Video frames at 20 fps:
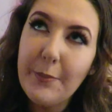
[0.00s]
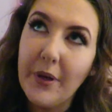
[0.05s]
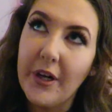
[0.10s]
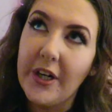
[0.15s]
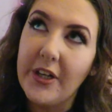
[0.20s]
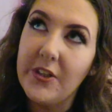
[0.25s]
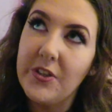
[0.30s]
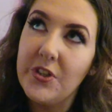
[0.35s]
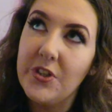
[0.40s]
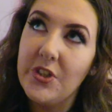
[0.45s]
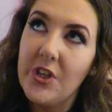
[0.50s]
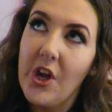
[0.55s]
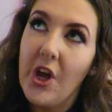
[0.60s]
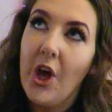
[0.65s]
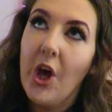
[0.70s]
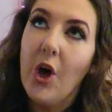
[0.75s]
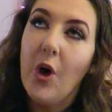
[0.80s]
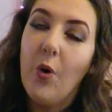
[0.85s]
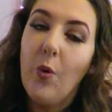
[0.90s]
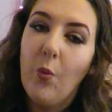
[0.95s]
much
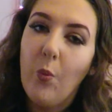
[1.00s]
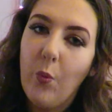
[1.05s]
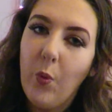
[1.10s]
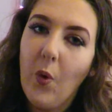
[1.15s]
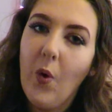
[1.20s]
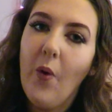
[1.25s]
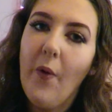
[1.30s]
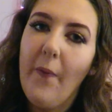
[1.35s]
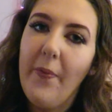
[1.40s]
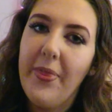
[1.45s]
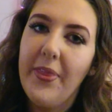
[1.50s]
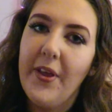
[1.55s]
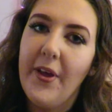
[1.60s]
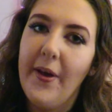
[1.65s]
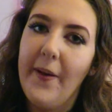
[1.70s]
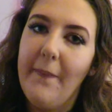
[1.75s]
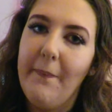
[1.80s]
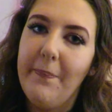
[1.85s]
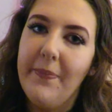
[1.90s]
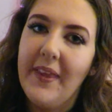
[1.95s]
worn
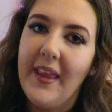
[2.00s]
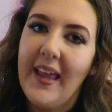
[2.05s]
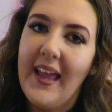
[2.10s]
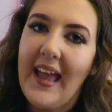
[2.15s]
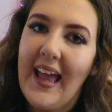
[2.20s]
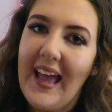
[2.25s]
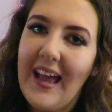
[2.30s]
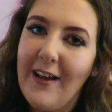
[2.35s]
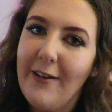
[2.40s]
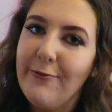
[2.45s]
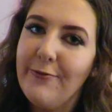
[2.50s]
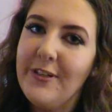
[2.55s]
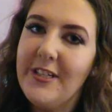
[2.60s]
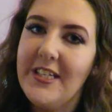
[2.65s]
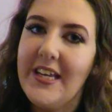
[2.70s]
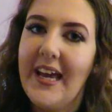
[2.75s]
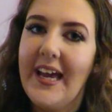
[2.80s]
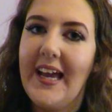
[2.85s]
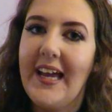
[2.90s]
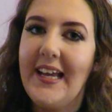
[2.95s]
them every
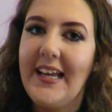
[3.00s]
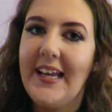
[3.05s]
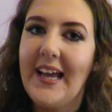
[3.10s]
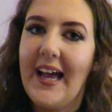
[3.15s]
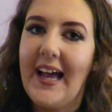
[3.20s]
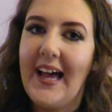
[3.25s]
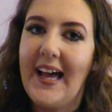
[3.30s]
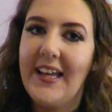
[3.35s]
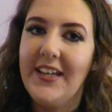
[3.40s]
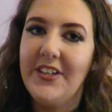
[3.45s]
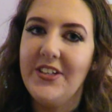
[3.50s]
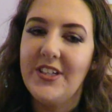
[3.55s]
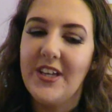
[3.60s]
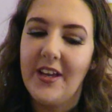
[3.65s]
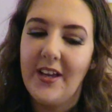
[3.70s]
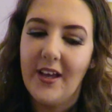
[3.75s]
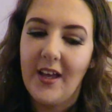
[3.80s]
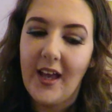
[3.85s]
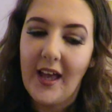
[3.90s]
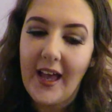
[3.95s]
day, and
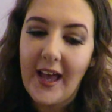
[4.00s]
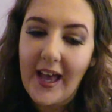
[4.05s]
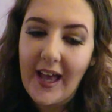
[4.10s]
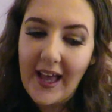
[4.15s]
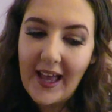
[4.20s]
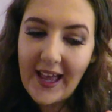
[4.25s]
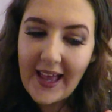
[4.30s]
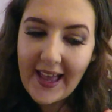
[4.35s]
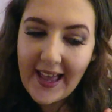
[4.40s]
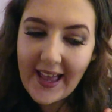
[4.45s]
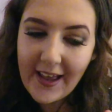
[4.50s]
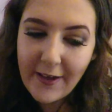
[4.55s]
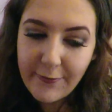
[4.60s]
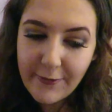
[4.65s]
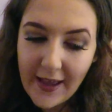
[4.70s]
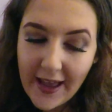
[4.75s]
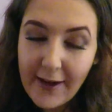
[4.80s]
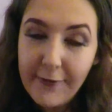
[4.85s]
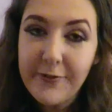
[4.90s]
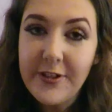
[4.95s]

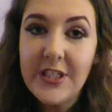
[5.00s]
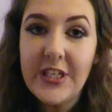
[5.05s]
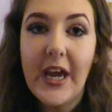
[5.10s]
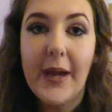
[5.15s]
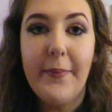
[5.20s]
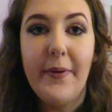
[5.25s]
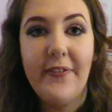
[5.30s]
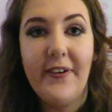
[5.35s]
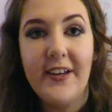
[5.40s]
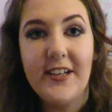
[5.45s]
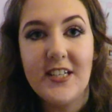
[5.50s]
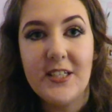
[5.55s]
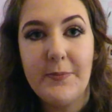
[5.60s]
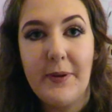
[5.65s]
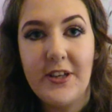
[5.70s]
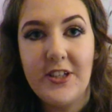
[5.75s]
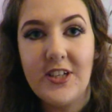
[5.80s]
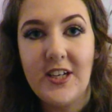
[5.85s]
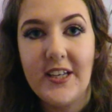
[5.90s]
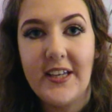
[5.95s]
every time I've had a
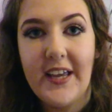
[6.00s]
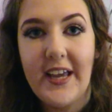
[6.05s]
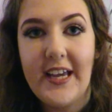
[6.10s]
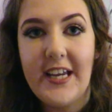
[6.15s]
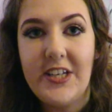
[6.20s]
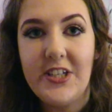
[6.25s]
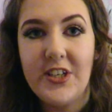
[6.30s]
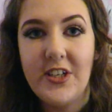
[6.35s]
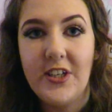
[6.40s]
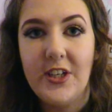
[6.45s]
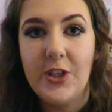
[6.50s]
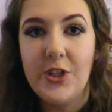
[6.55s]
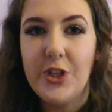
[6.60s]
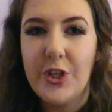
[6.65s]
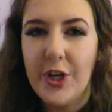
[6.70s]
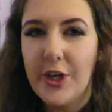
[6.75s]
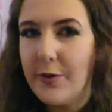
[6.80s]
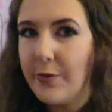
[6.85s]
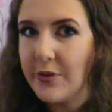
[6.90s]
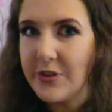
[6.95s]
special occasion, a
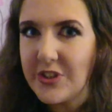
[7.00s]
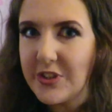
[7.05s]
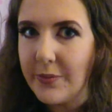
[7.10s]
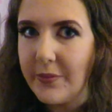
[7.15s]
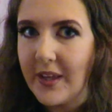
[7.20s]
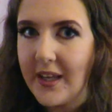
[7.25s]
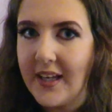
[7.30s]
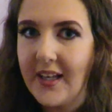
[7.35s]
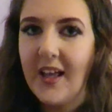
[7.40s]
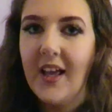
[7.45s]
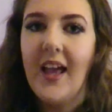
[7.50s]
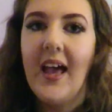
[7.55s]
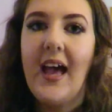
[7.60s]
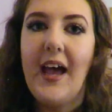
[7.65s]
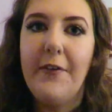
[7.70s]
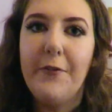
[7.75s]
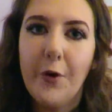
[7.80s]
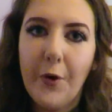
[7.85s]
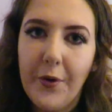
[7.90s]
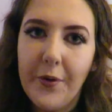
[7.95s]
do or something,
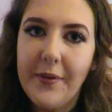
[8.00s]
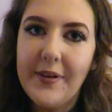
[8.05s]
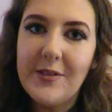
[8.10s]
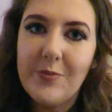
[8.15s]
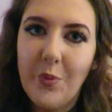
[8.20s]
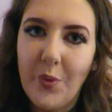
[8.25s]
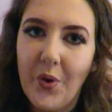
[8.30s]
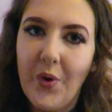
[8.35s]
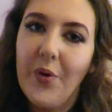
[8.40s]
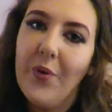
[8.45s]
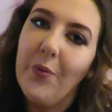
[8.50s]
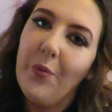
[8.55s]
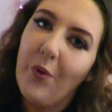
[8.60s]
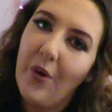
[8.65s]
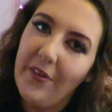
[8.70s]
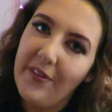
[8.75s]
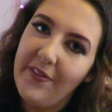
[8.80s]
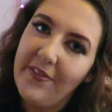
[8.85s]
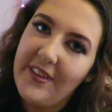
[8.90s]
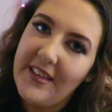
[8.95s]
I've always worn
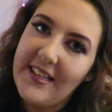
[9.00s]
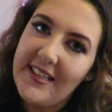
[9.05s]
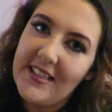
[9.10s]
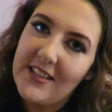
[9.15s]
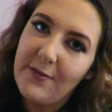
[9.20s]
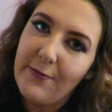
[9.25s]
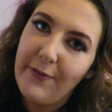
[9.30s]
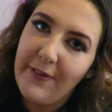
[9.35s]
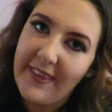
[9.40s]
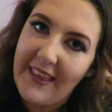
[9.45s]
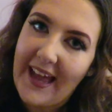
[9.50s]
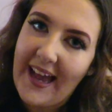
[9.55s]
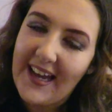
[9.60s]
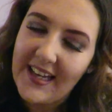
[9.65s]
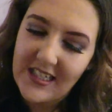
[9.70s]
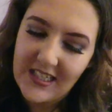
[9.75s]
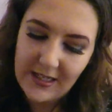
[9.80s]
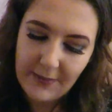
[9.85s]
one of these for that.